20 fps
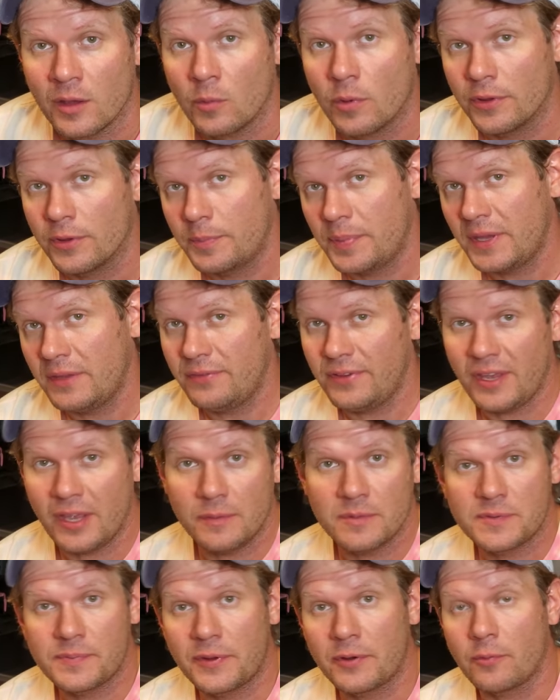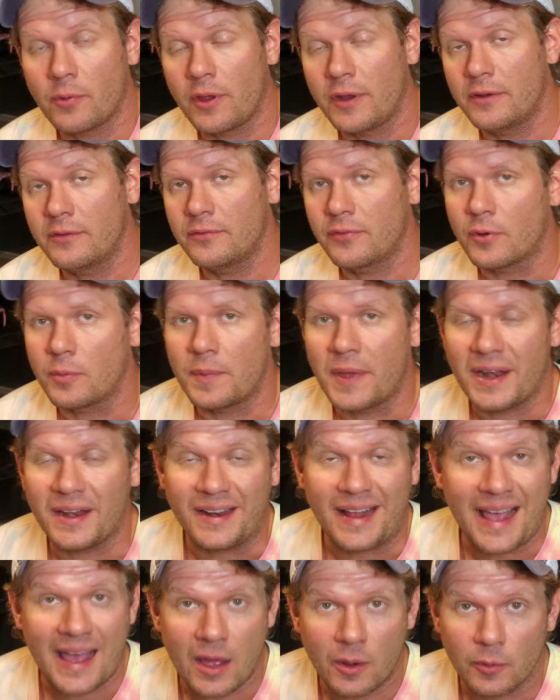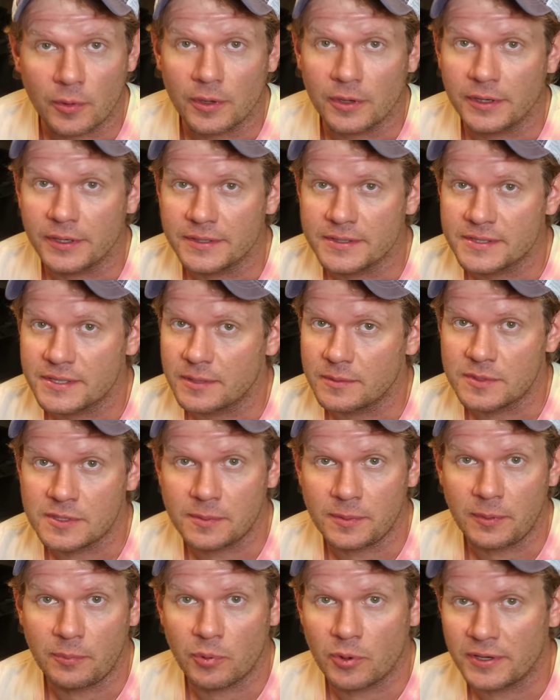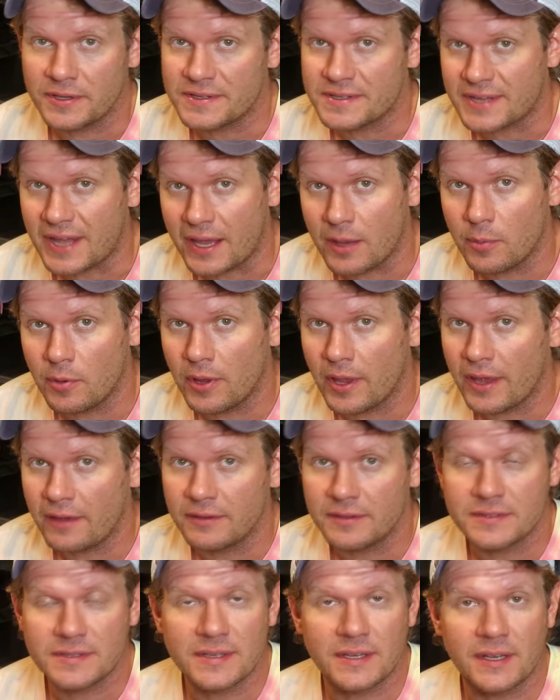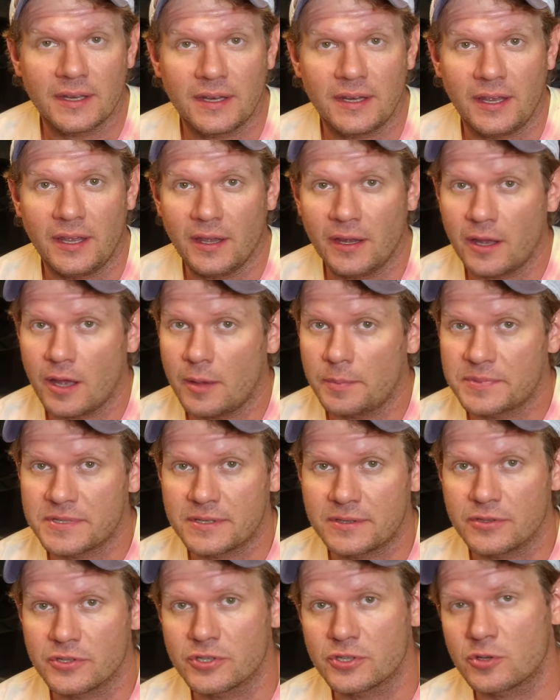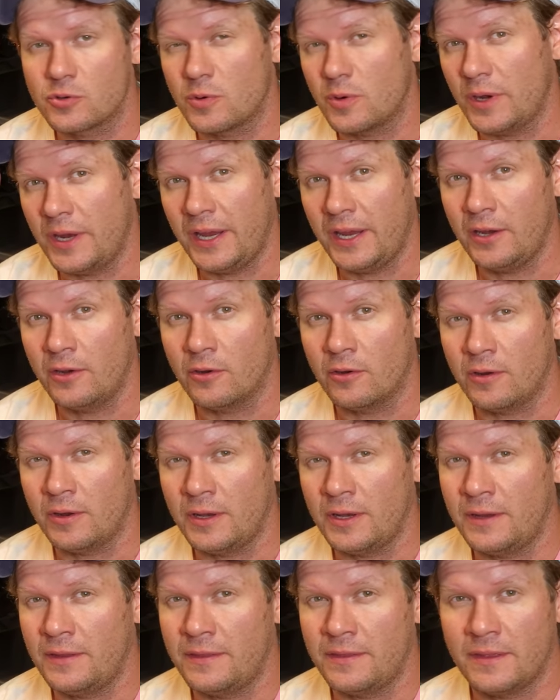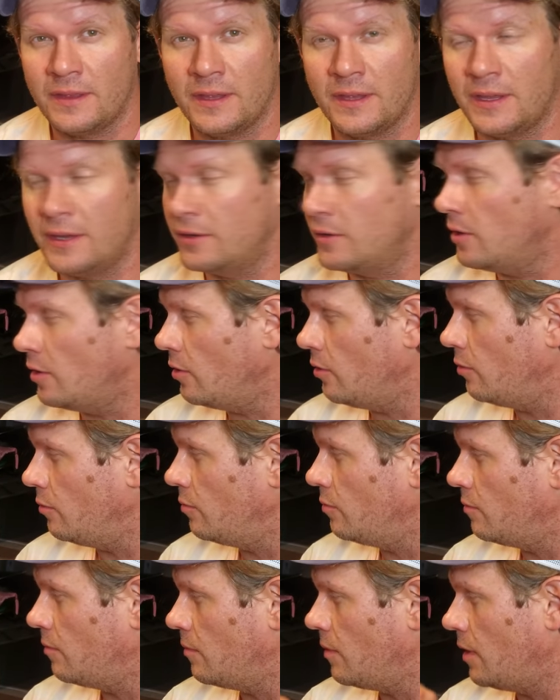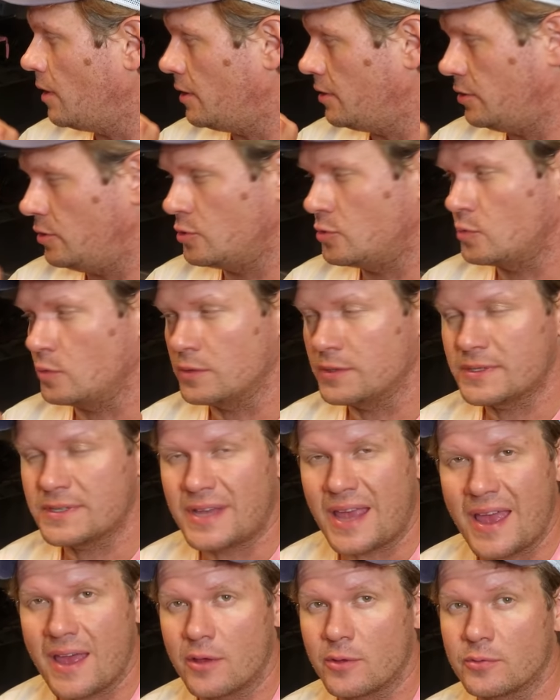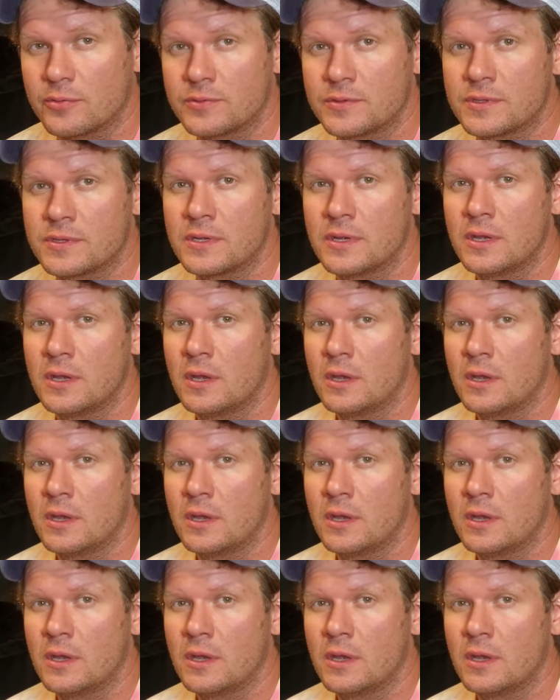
Well, the PVM's been running for about an hour and it seems to be pretty stable. I didn't see any hiccups in the screen or anything, no unusual sounds